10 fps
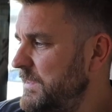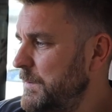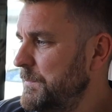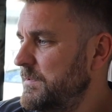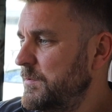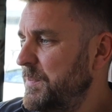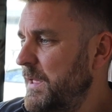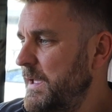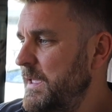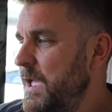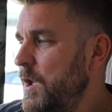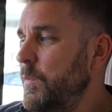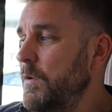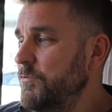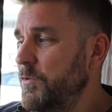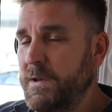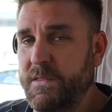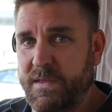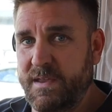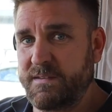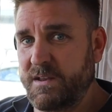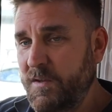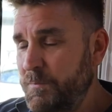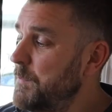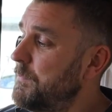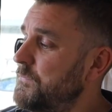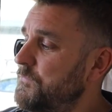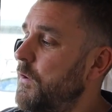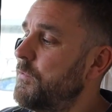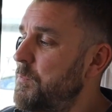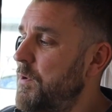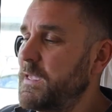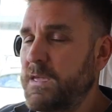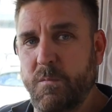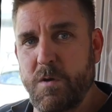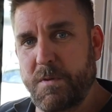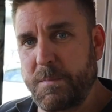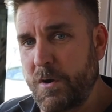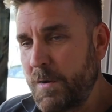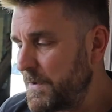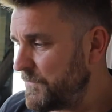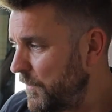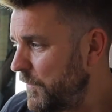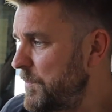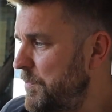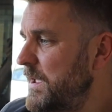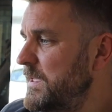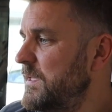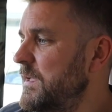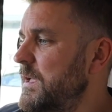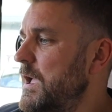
segment display won't do anything until I've put my foot on the brake. When I put my foot on the brake,